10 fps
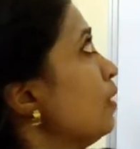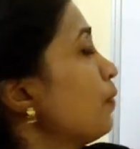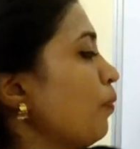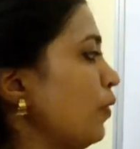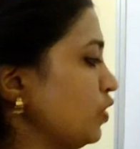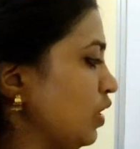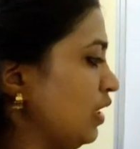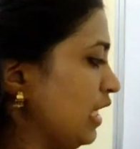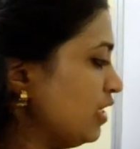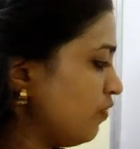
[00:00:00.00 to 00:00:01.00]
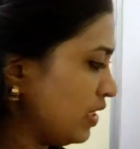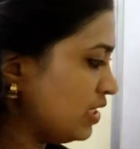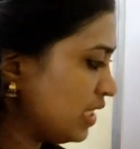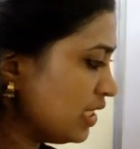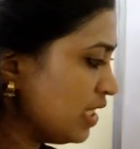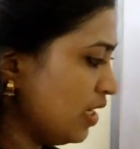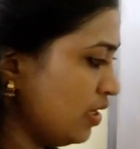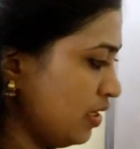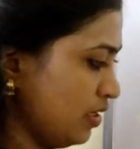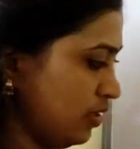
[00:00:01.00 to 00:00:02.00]
proportion. That is, first is
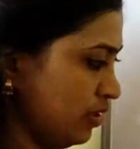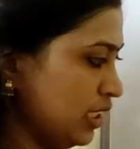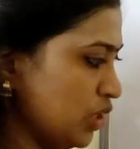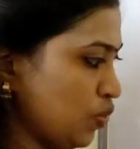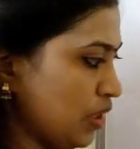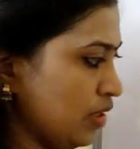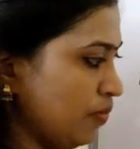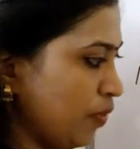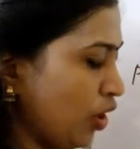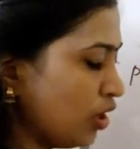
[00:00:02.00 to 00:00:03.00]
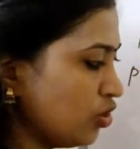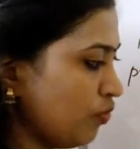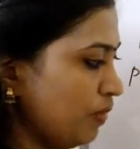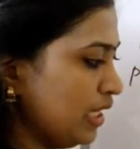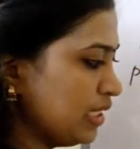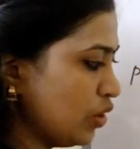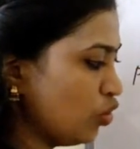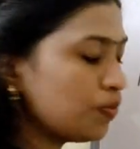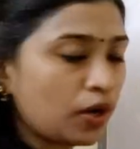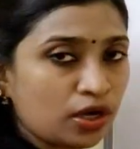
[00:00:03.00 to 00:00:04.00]
this one. Product of mean is
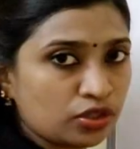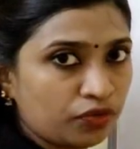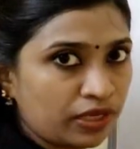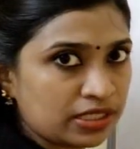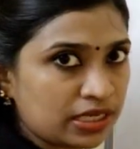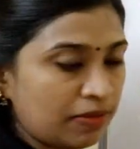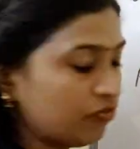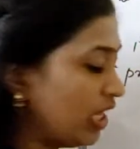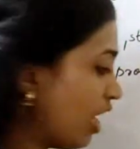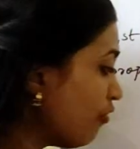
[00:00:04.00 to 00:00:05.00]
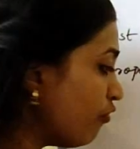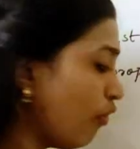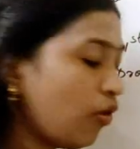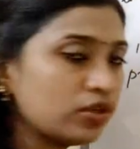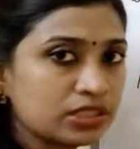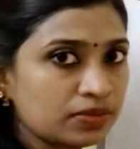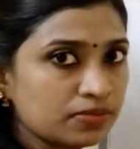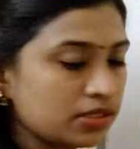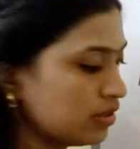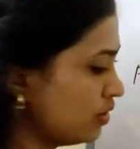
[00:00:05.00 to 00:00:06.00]
equal to product of extreme. If there are four
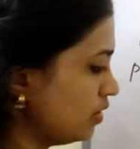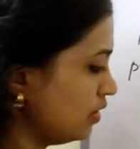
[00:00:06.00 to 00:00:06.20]
terms,